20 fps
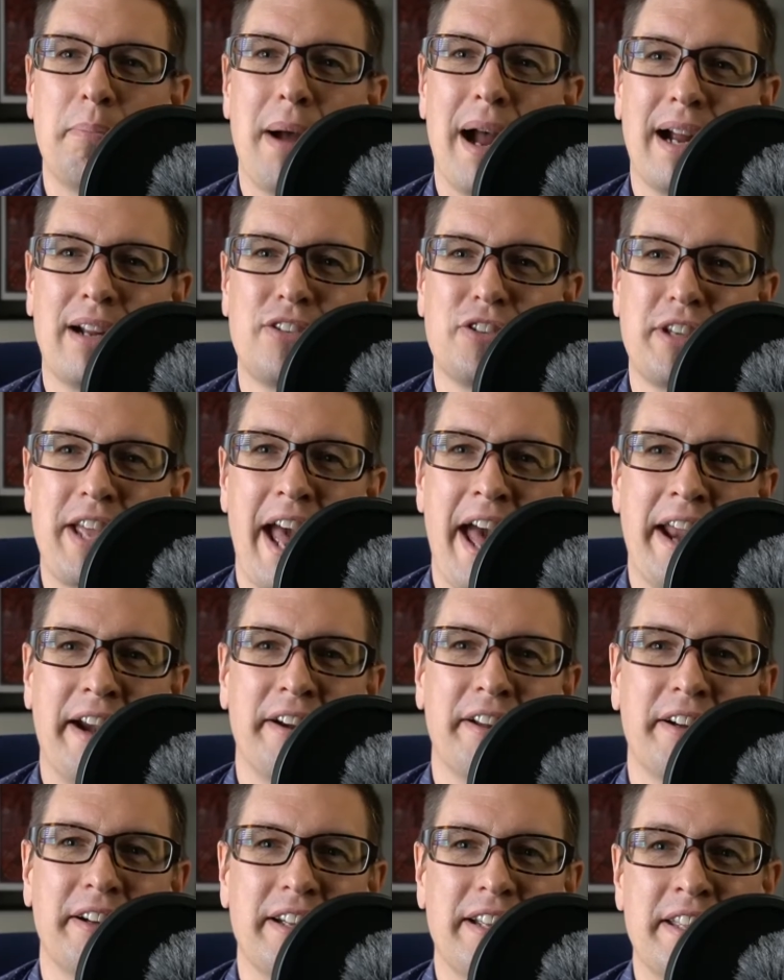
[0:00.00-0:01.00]

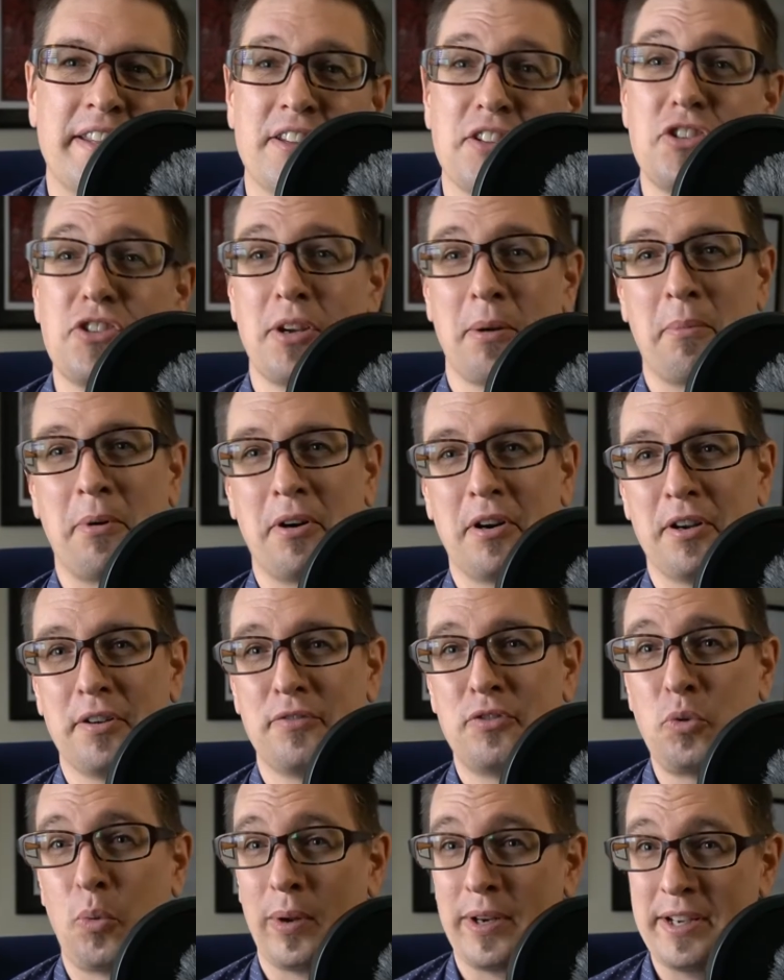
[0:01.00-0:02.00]
Canada in the summer of
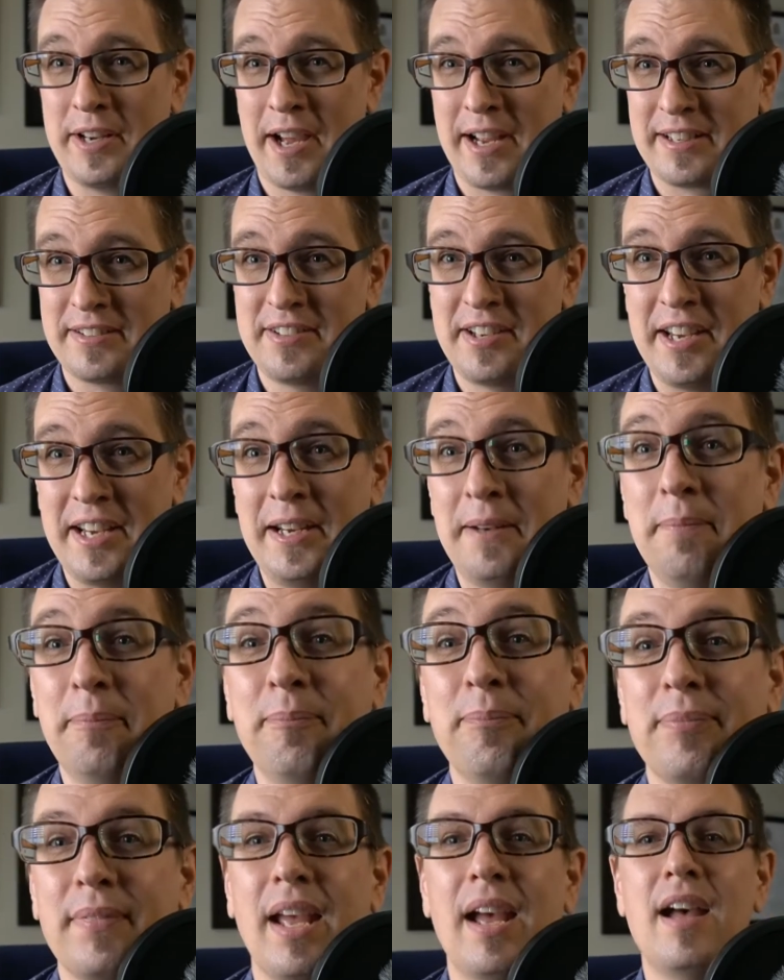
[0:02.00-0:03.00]
2019,
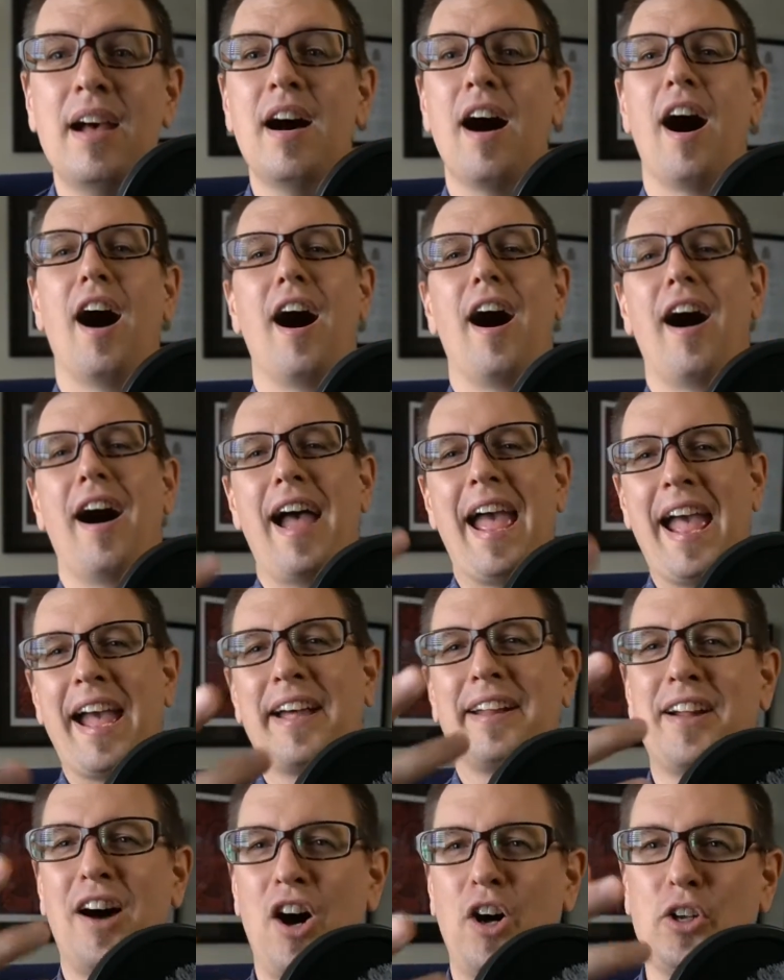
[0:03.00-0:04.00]
and
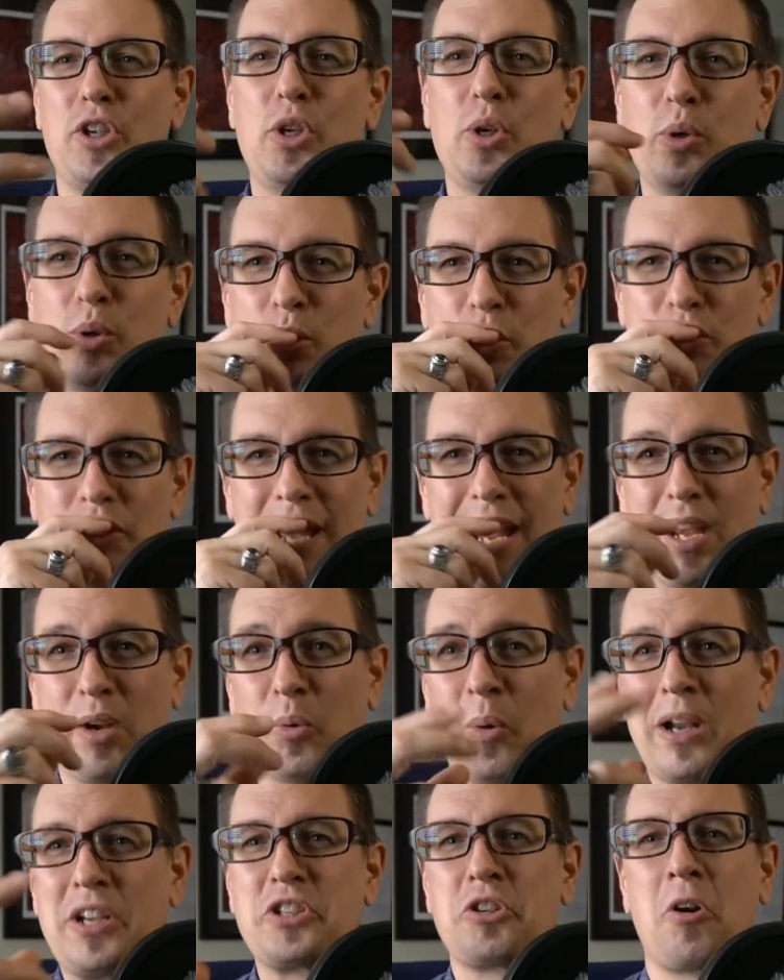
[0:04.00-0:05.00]
I'll use a
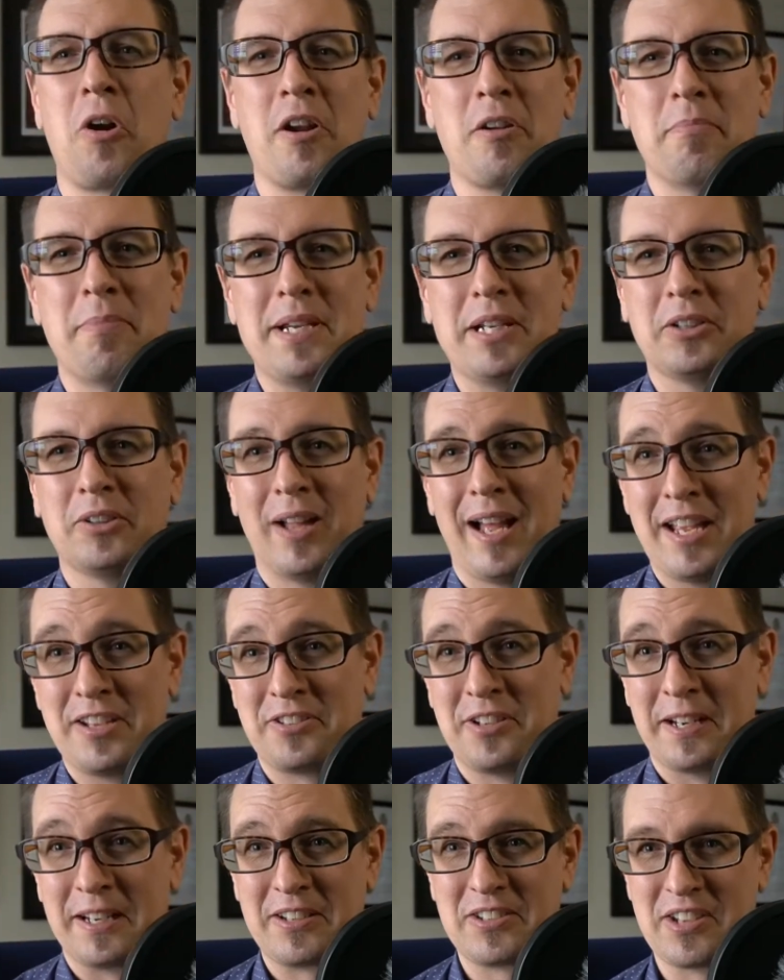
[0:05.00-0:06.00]
restaurant meal as an
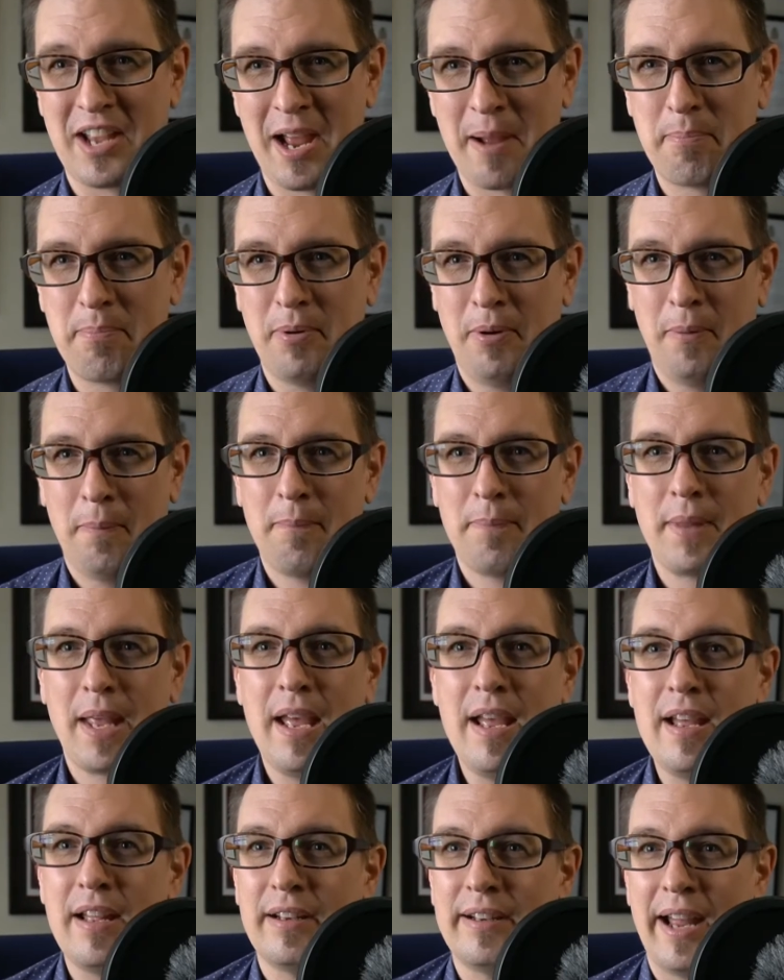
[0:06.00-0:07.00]
example.
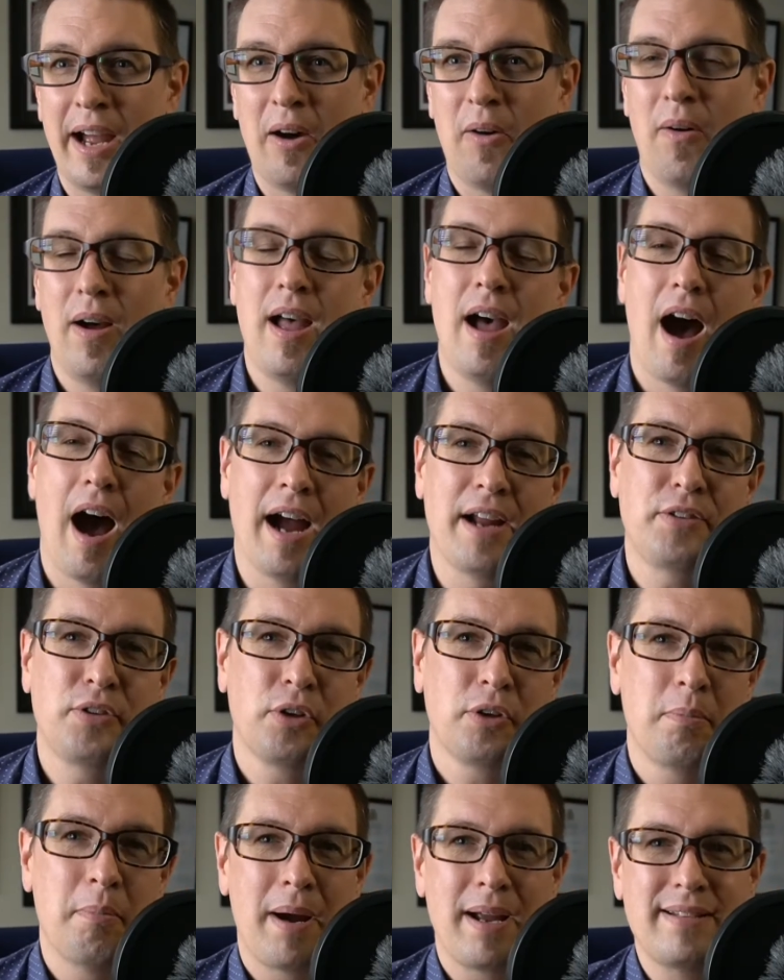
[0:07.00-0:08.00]
Now, I took
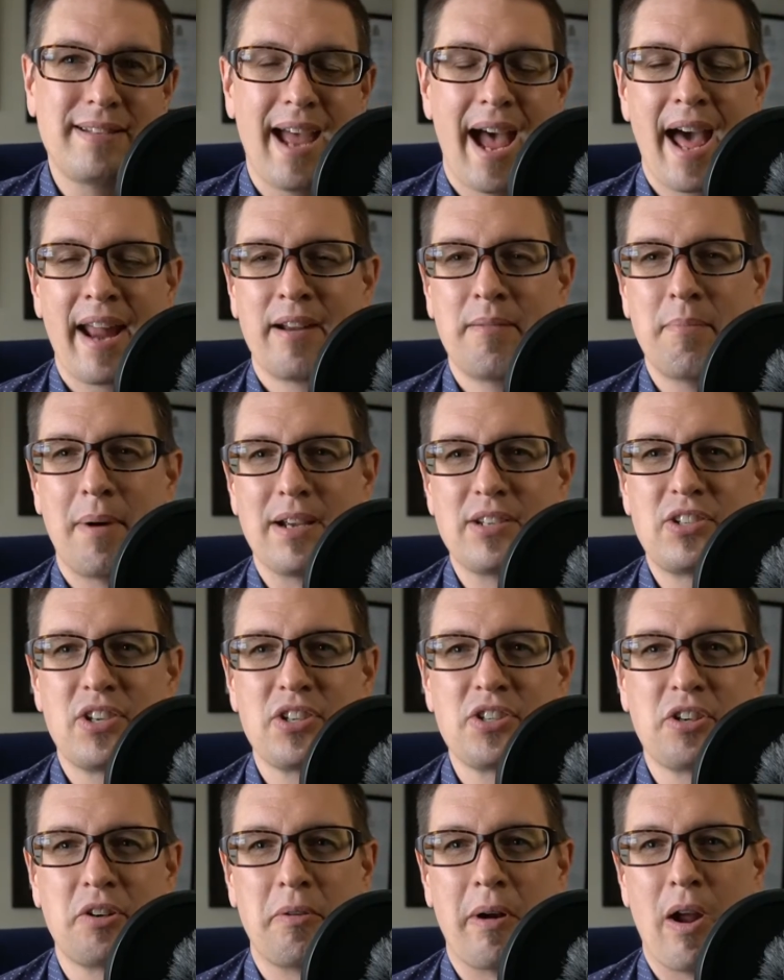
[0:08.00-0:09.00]
my dad and my
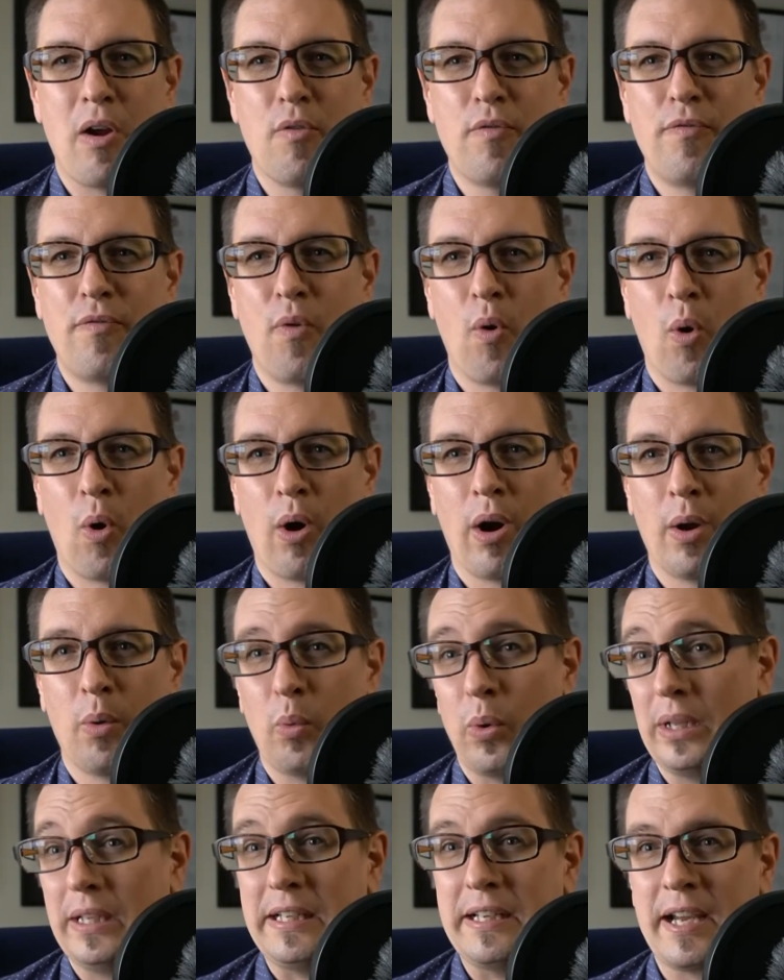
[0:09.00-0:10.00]
sister out for a
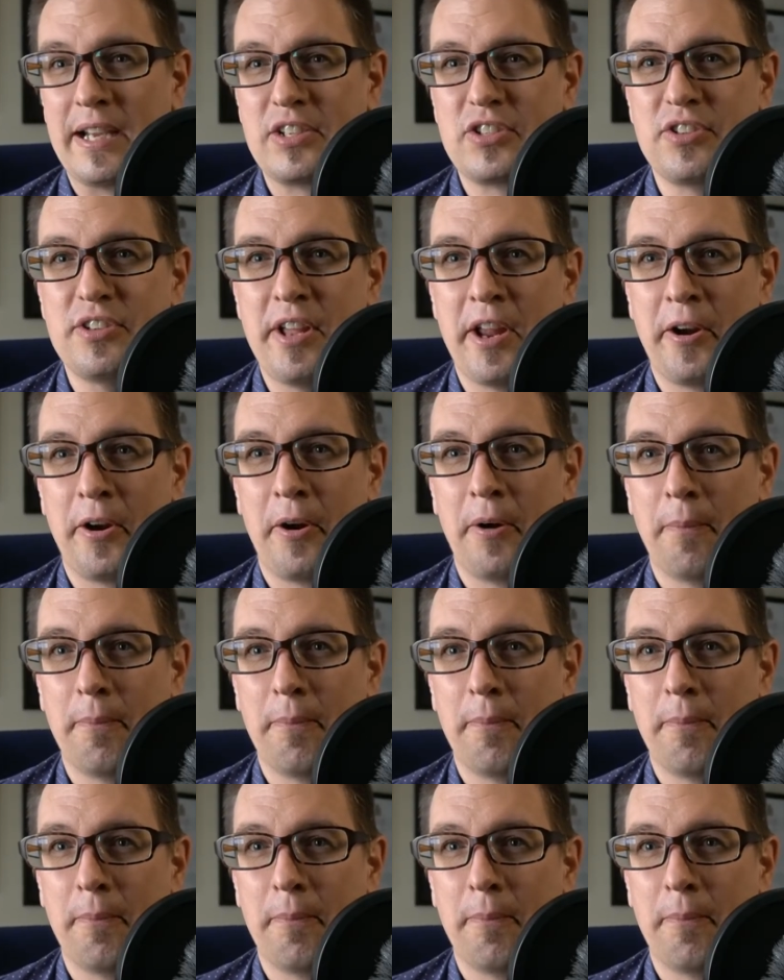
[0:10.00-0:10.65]
really nice dinner